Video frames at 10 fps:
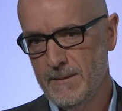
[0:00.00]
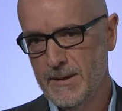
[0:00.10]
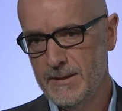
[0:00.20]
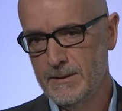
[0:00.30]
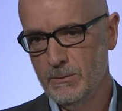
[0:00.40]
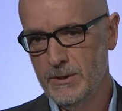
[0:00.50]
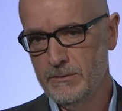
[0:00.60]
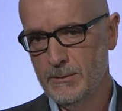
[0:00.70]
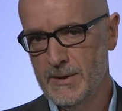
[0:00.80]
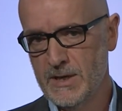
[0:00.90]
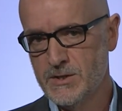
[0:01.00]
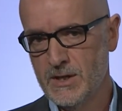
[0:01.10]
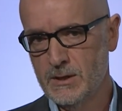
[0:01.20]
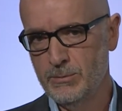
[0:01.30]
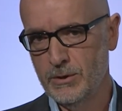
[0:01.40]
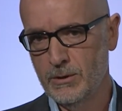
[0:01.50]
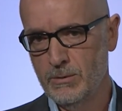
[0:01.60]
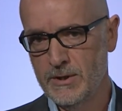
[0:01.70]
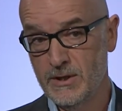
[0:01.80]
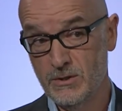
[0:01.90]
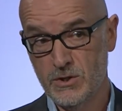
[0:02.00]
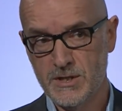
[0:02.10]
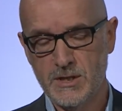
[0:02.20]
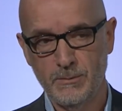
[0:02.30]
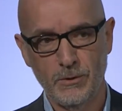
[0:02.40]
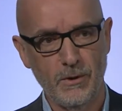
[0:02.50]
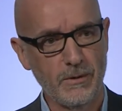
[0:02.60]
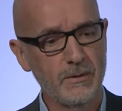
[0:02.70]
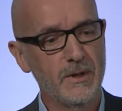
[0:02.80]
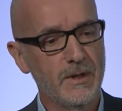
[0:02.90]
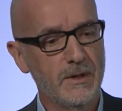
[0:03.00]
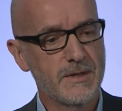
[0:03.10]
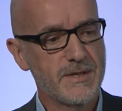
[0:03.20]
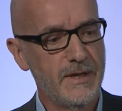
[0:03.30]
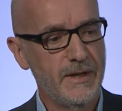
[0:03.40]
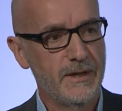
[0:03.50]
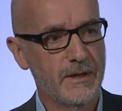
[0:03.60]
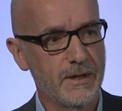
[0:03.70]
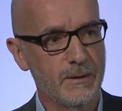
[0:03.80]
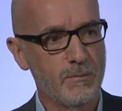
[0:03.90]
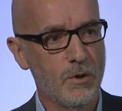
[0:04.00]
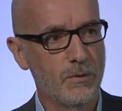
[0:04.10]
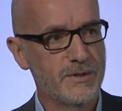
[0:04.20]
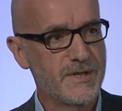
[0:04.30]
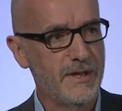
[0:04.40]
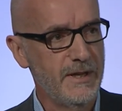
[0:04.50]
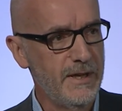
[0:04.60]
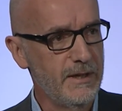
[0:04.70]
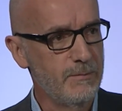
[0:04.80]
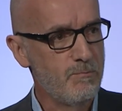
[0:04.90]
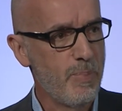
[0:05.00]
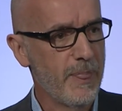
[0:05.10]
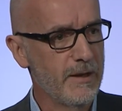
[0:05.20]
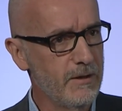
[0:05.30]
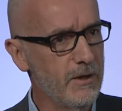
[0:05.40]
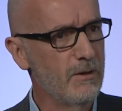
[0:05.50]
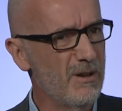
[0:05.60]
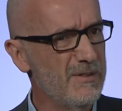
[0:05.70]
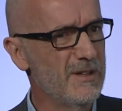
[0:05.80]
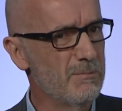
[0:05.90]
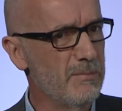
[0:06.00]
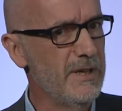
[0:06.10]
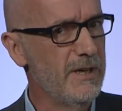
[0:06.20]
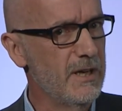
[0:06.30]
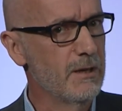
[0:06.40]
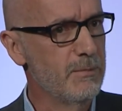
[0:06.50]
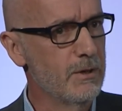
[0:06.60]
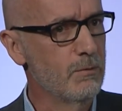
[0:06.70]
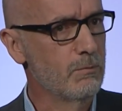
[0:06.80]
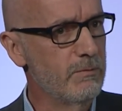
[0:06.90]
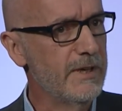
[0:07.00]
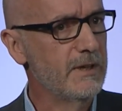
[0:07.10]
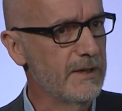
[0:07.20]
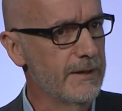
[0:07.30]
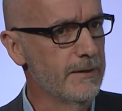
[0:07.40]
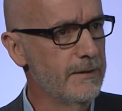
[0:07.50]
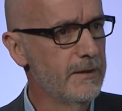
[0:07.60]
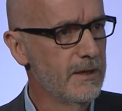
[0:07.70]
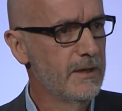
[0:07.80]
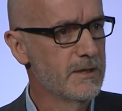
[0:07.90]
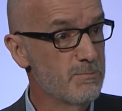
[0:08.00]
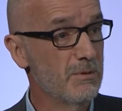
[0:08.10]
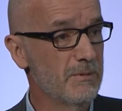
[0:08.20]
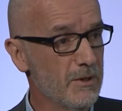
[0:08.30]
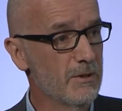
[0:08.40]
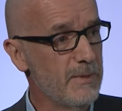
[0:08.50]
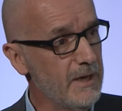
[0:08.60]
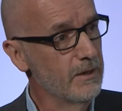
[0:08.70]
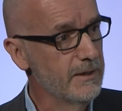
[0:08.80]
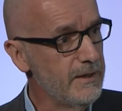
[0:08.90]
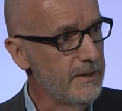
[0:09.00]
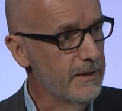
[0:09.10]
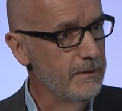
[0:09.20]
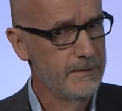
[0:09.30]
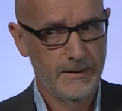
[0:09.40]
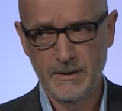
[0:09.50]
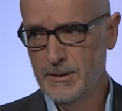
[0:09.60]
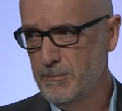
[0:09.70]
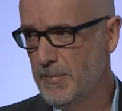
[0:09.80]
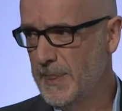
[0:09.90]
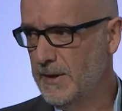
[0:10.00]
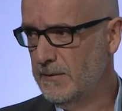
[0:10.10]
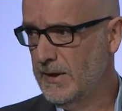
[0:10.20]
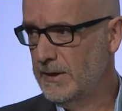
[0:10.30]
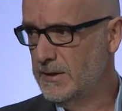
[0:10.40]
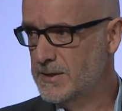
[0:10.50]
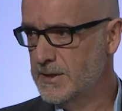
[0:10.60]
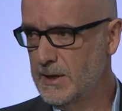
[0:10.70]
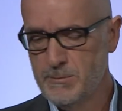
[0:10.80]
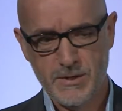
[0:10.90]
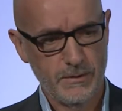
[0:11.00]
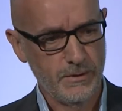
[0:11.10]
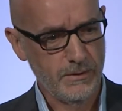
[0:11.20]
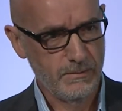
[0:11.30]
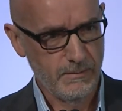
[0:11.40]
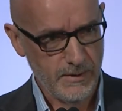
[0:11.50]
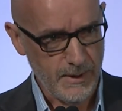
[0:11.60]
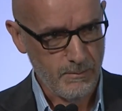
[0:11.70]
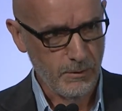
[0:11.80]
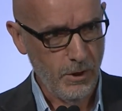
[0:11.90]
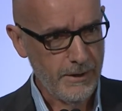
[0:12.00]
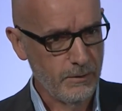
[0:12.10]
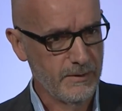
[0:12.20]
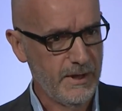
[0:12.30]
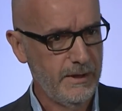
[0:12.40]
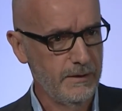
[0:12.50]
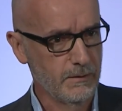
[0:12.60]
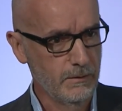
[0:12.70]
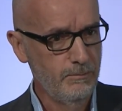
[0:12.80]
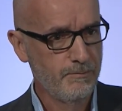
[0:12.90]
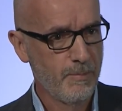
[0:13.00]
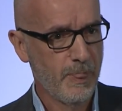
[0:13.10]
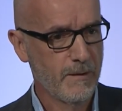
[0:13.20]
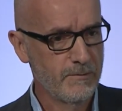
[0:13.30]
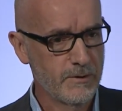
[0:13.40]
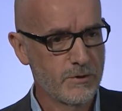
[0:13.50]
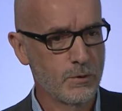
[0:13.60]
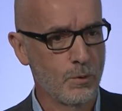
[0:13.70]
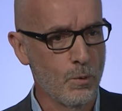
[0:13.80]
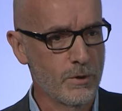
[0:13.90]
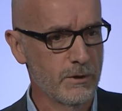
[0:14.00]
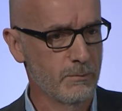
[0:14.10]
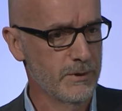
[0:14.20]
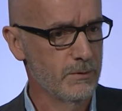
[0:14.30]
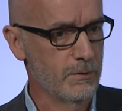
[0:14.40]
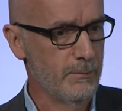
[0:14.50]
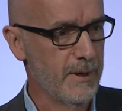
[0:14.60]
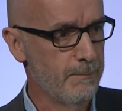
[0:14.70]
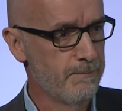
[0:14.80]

And when you've got Mark Zuckerberg, whether you trust him or not, saying on CNN, you know, I think me getting a bit regulated is probably not a bad idea, then that is an absolute light on the hill for the sort of order that we're talking about.